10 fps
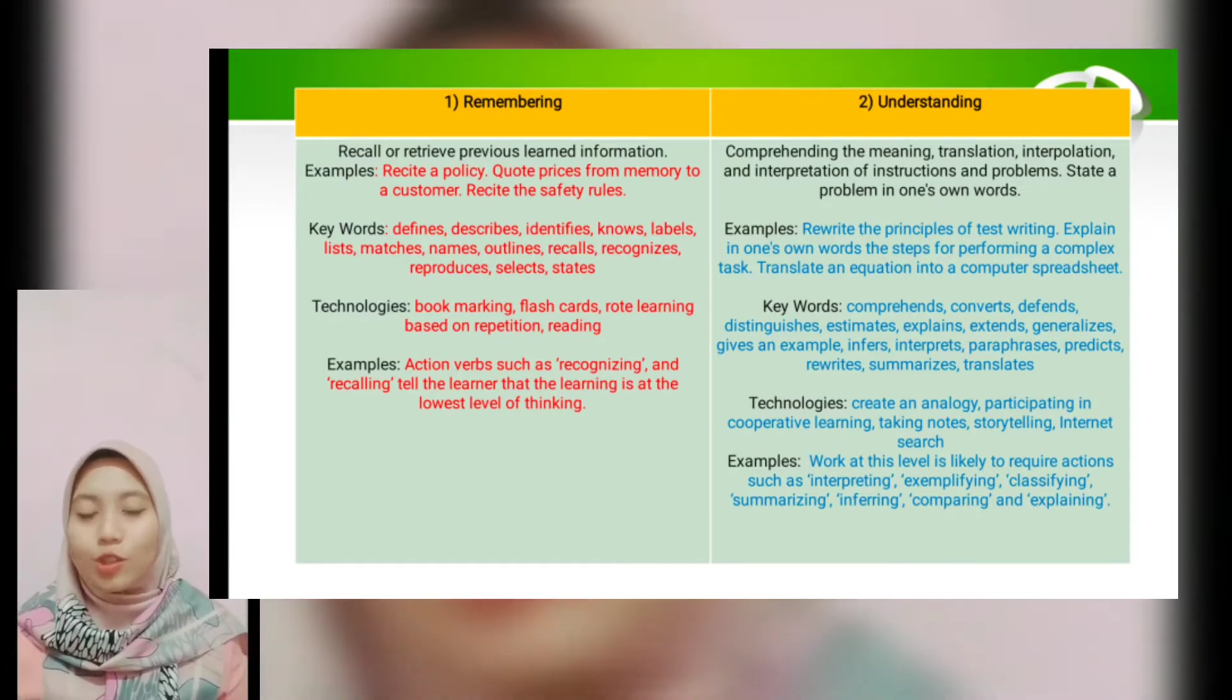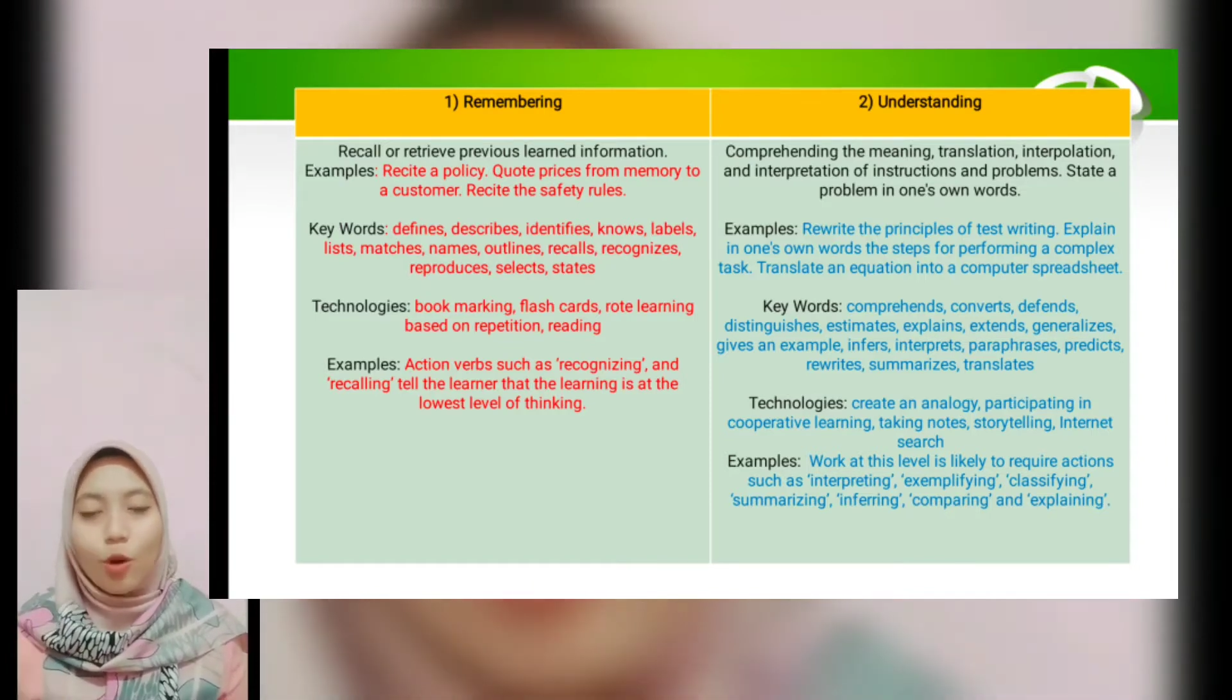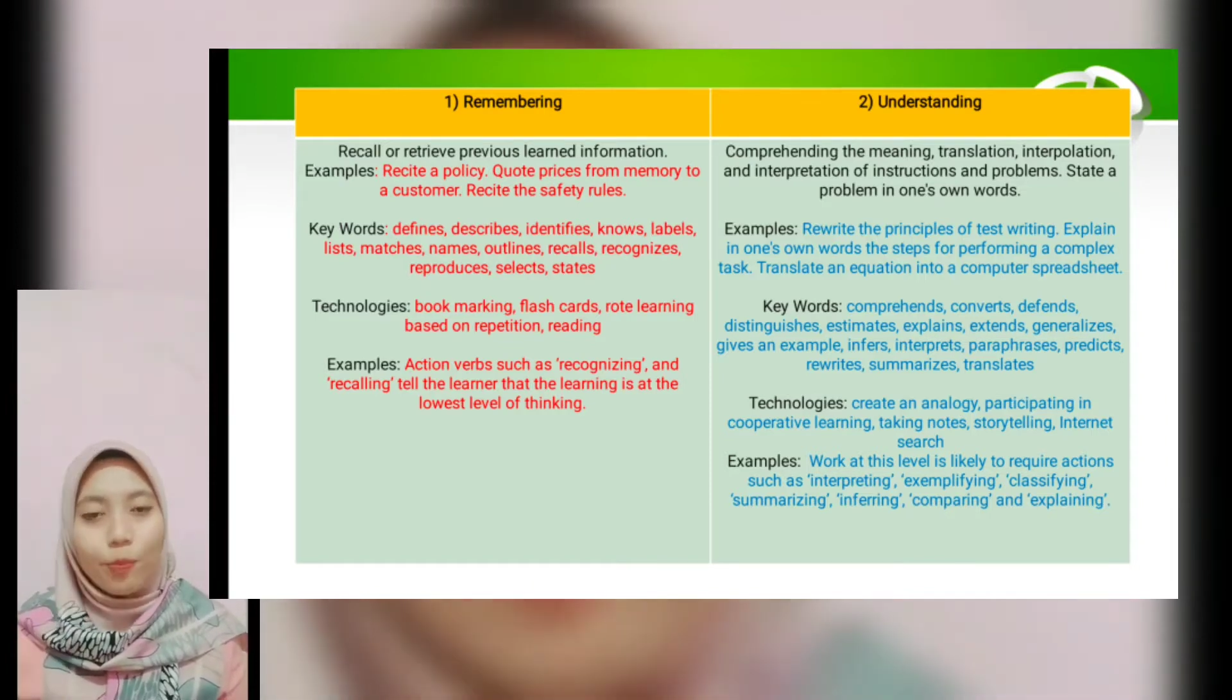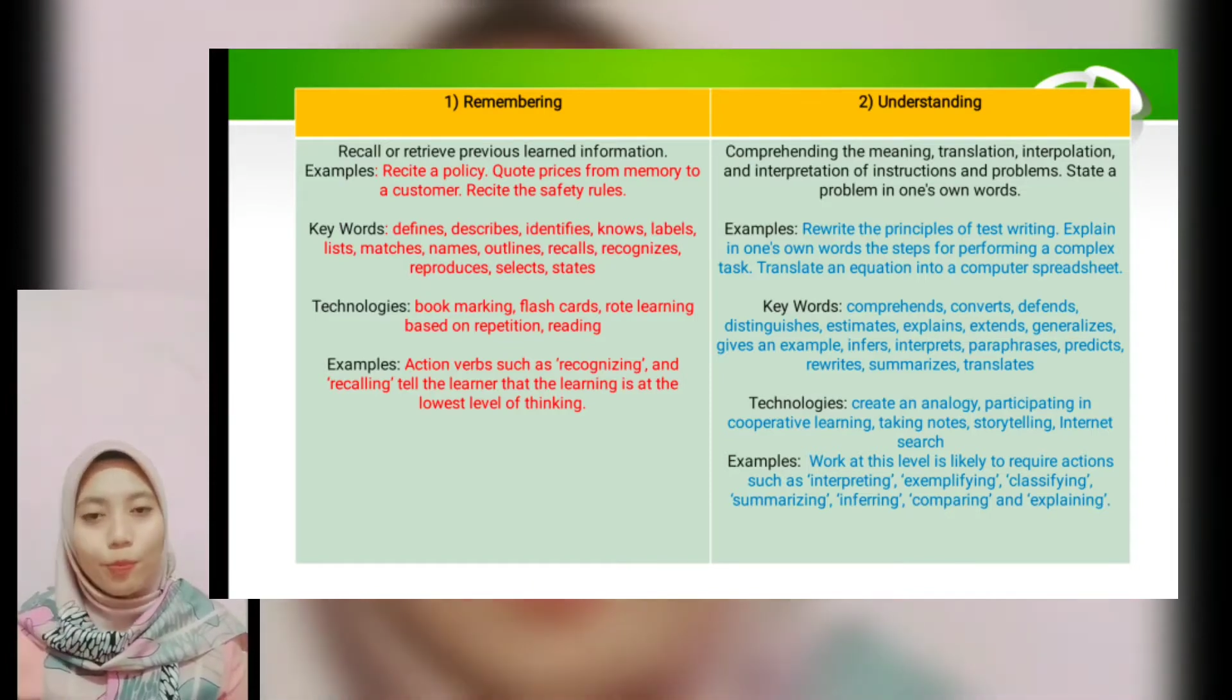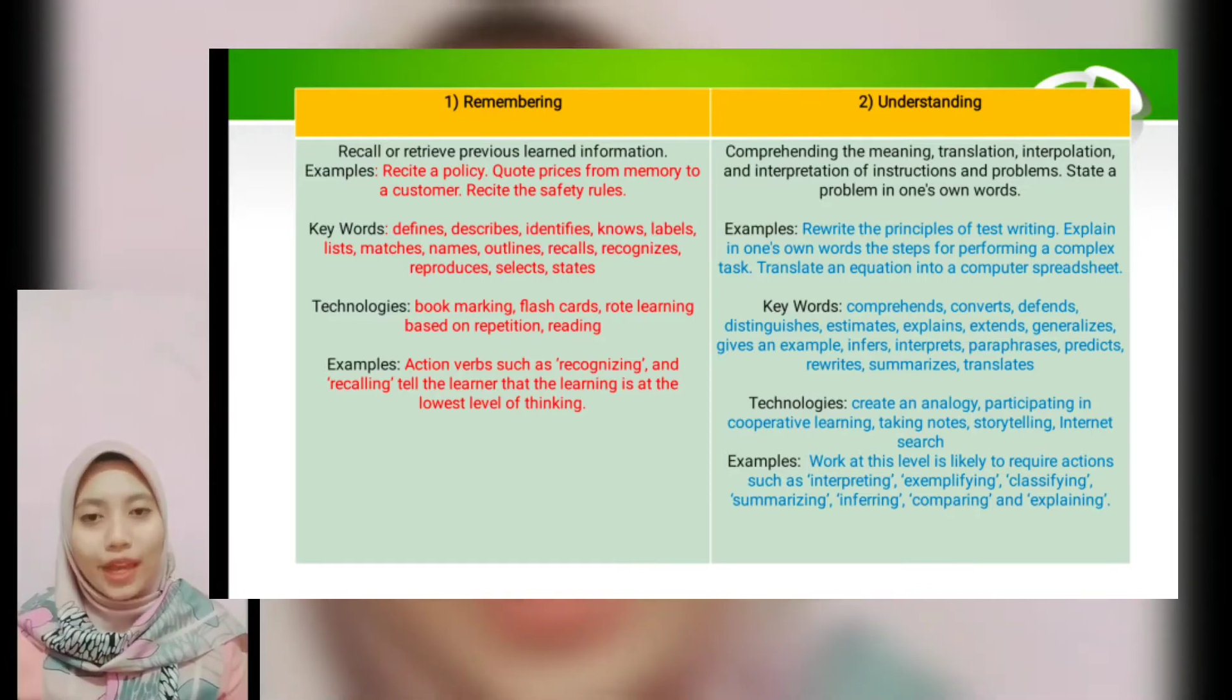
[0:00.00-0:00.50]

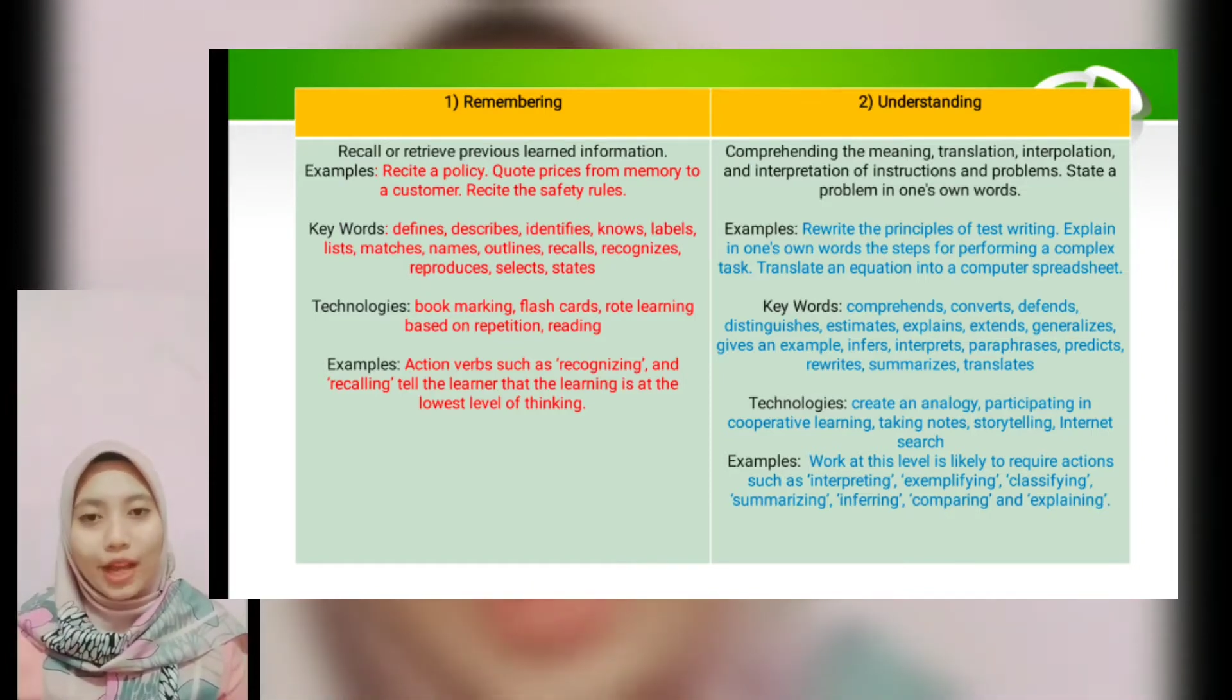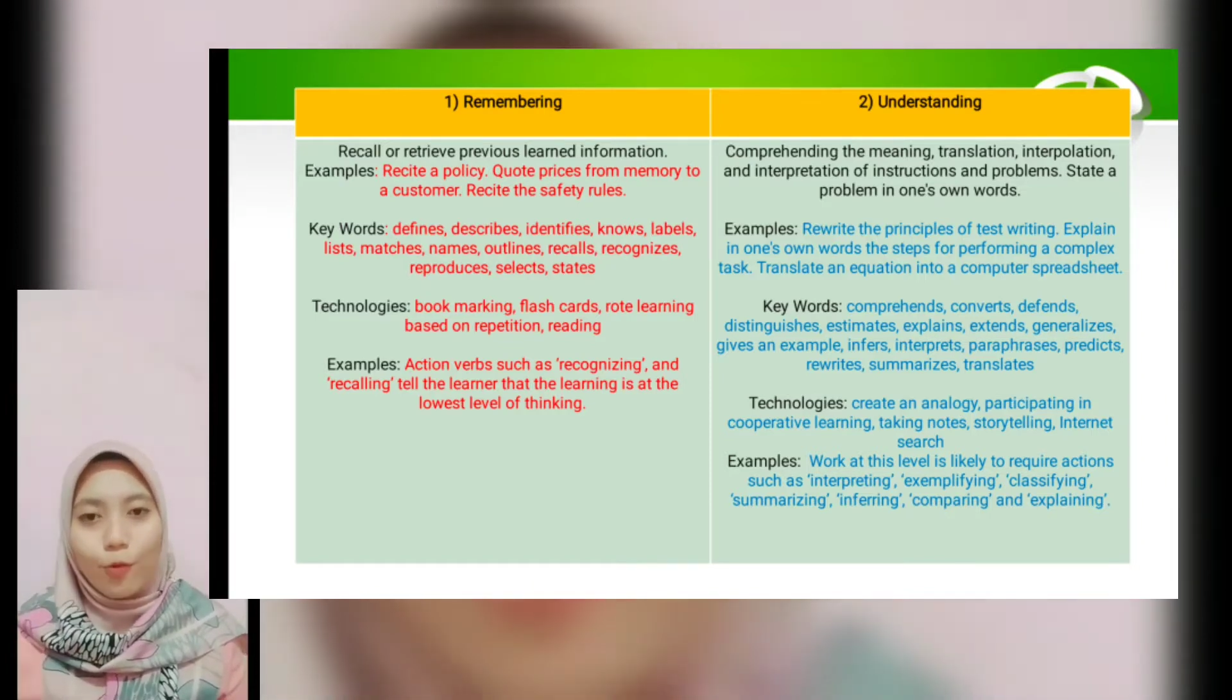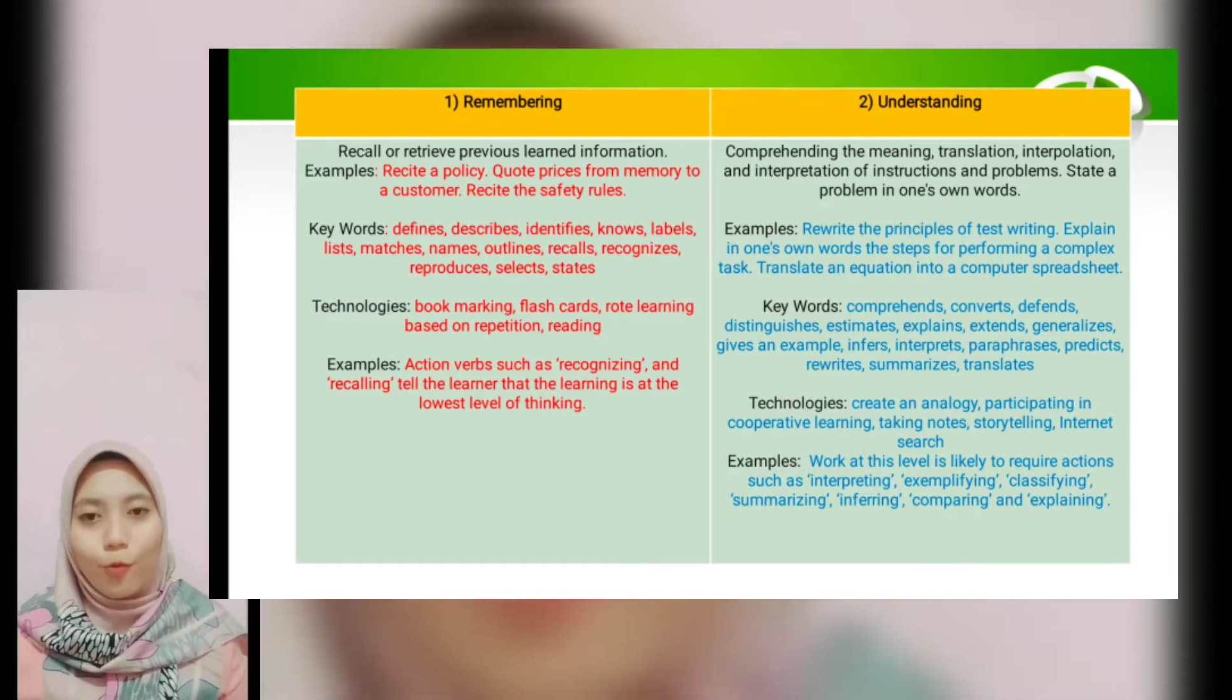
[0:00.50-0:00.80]
topic,